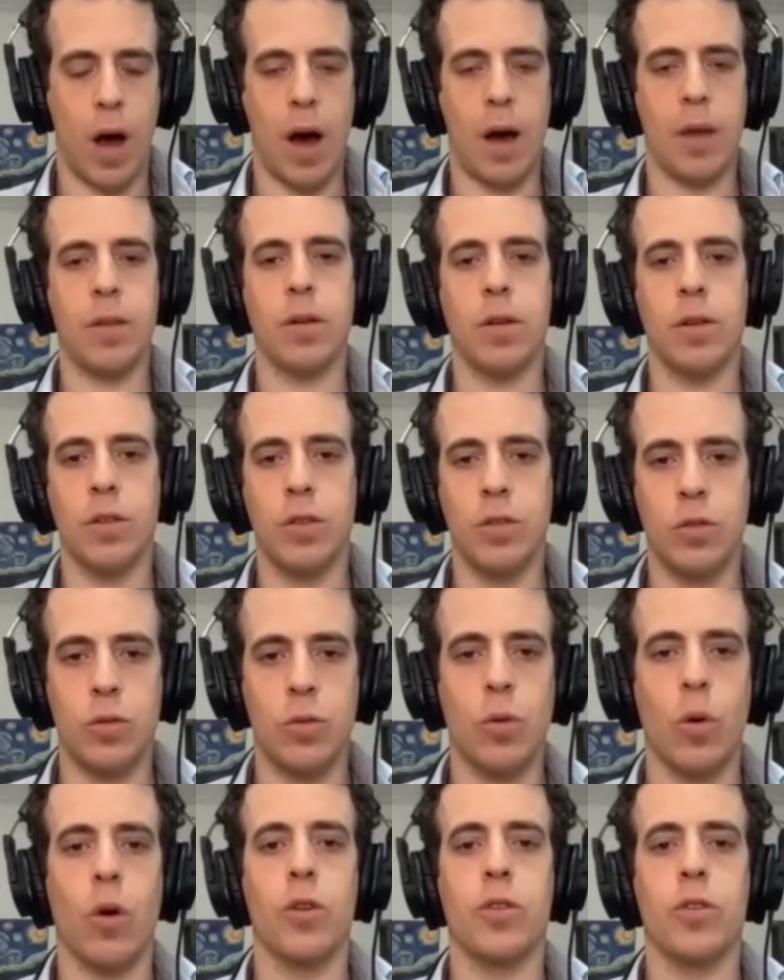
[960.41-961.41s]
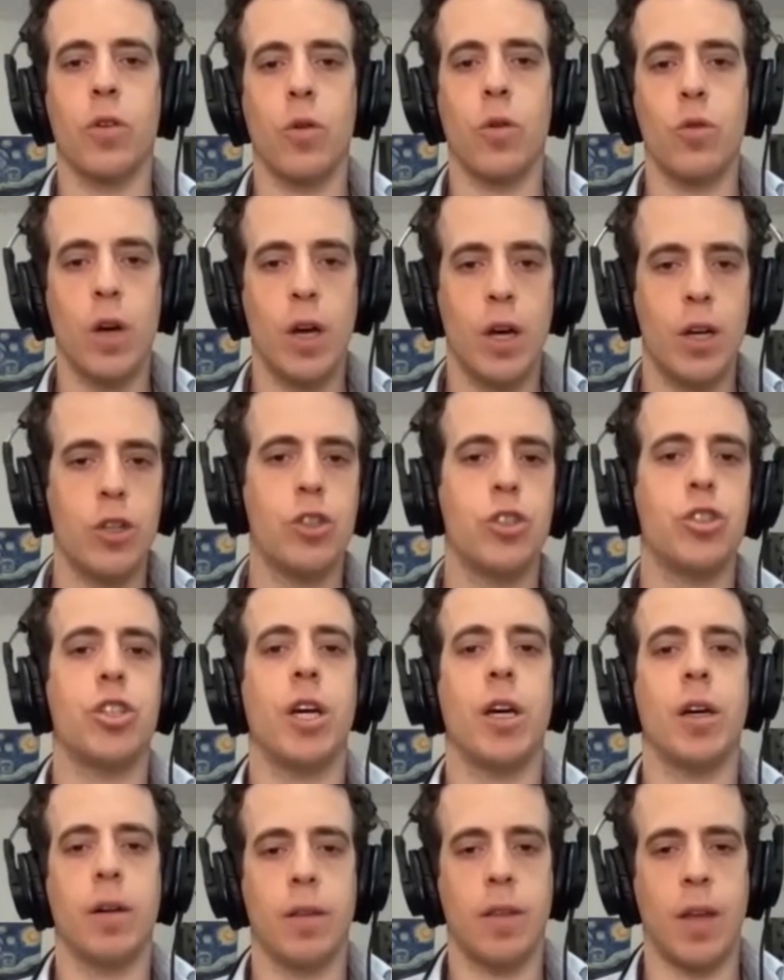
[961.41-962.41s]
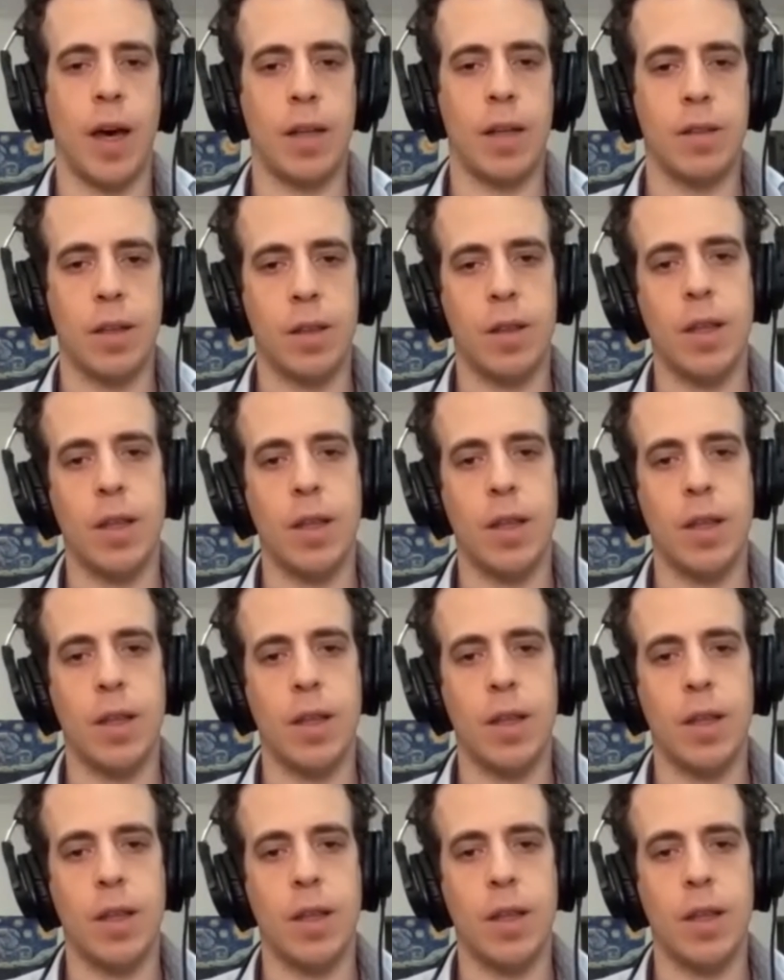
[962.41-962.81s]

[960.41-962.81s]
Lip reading: others to also share that. And